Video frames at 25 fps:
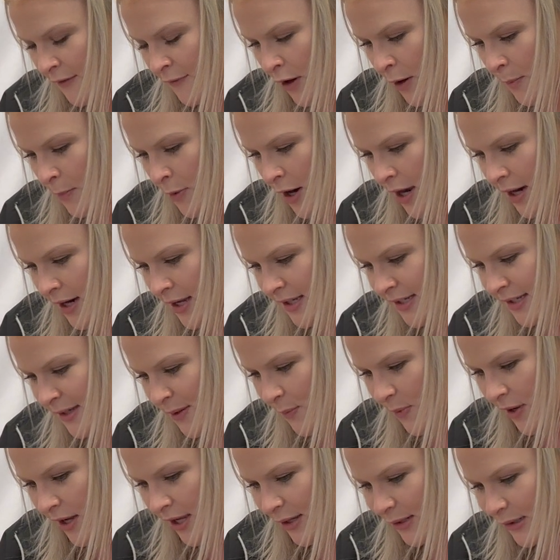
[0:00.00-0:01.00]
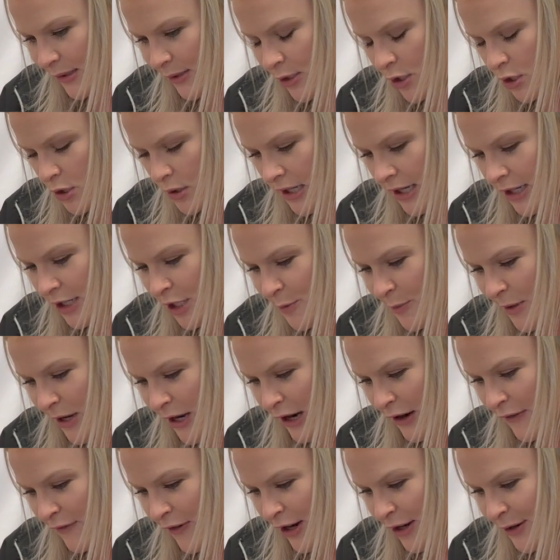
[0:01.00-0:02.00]
our products and want you to enjoy your
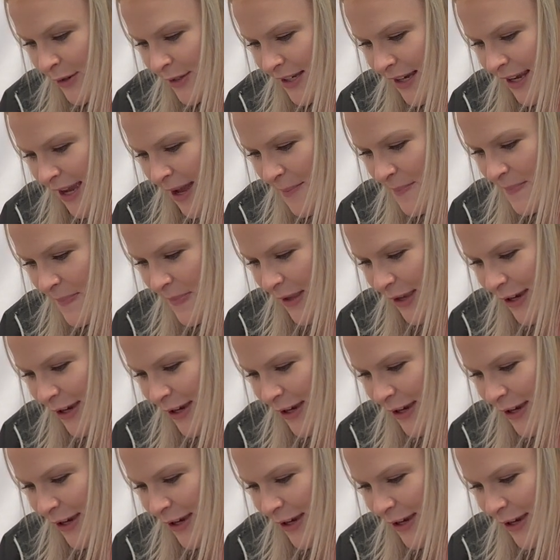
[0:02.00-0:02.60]
speaker for years to come.